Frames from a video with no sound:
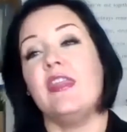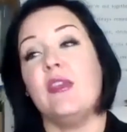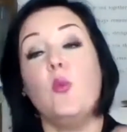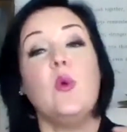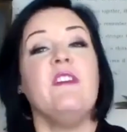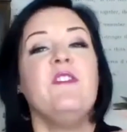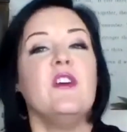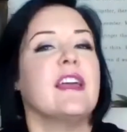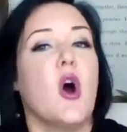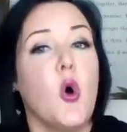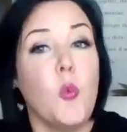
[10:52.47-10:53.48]
We feel
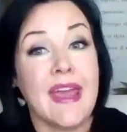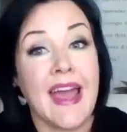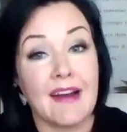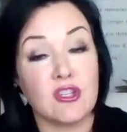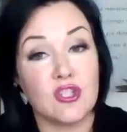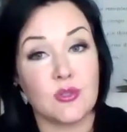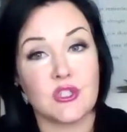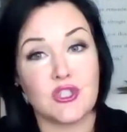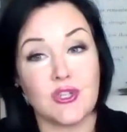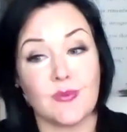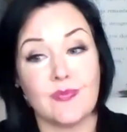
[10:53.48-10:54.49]
like, oh, we have to do it
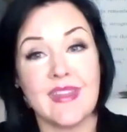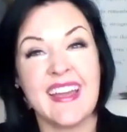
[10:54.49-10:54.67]
too.